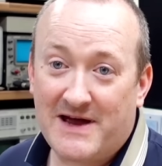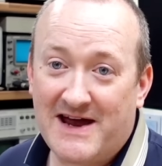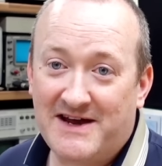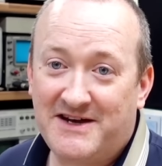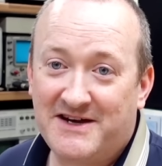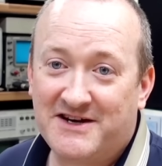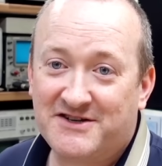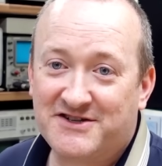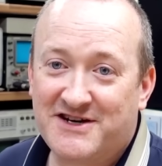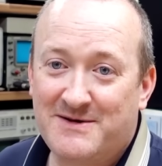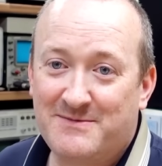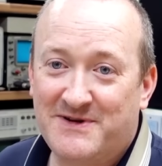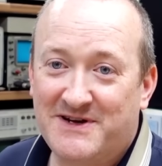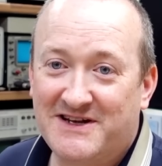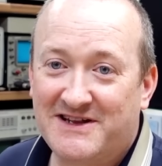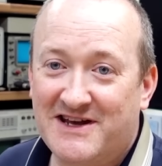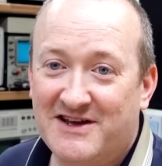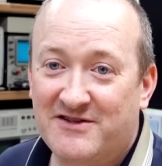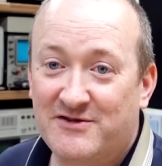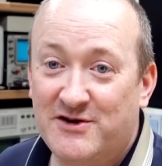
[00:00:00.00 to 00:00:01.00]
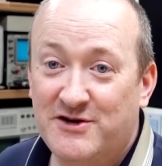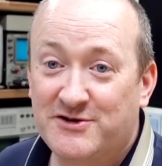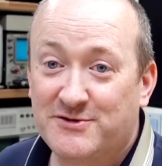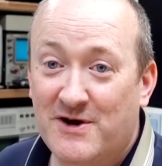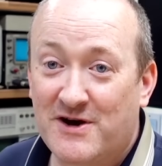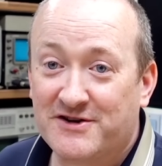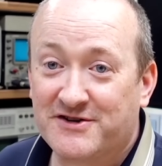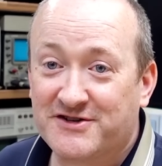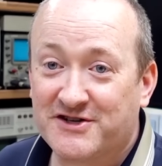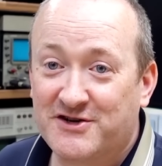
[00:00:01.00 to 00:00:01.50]
there, you can simply click through
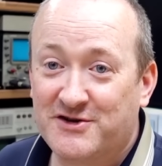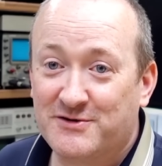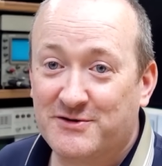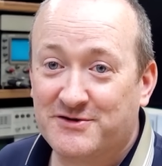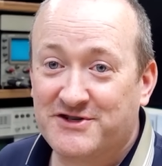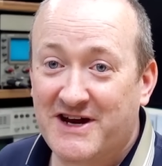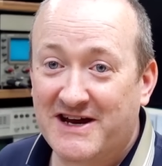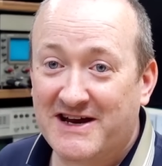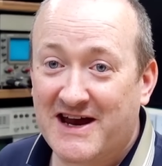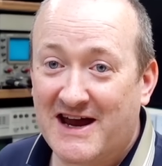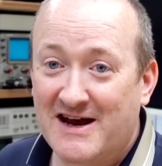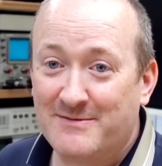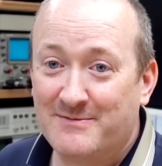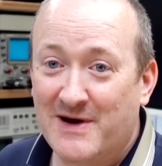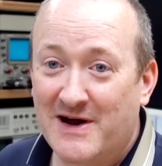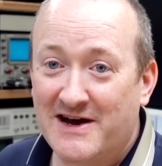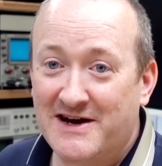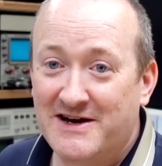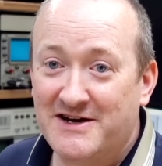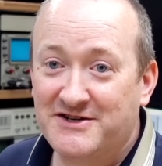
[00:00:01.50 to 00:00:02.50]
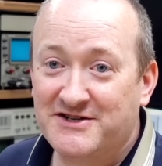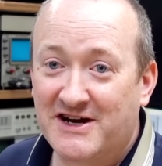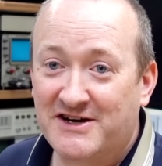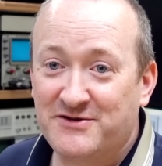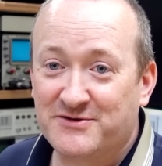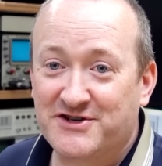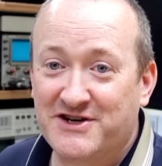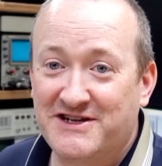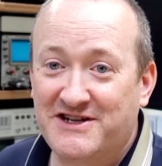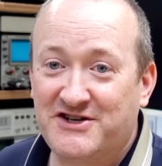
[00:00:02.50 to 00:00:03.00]
to our secure checkout page and
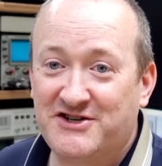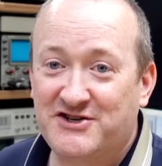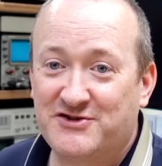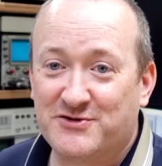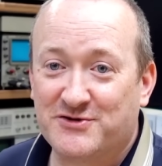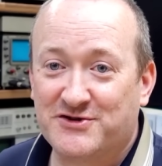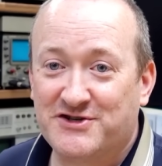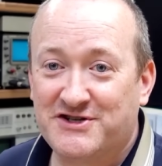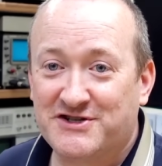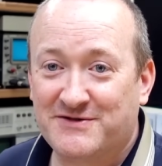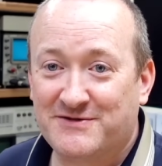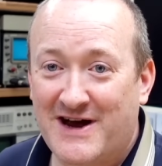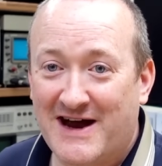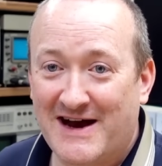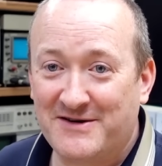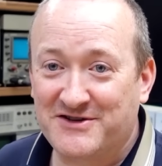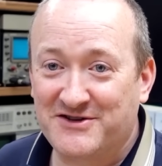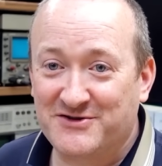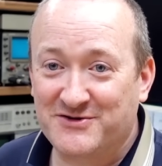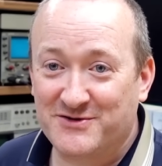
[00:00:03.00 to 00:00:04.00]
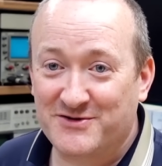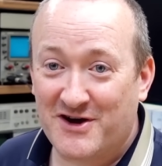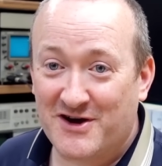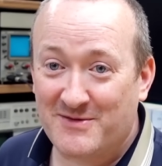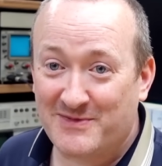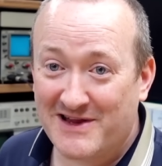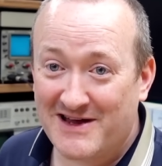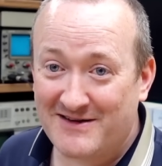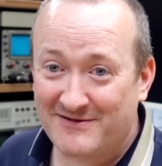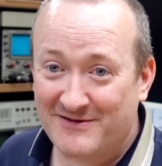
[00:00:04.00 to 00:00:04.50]
you'll see the instructions for how to join
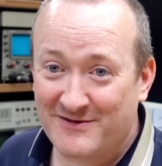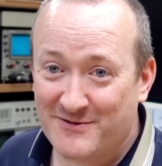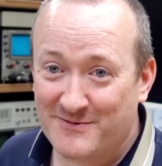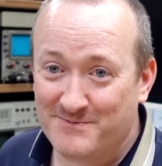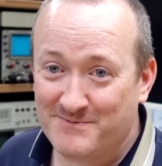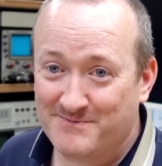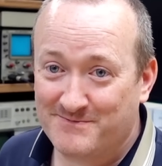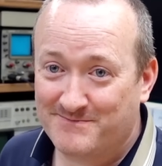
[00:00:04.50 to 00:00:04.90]
our platform.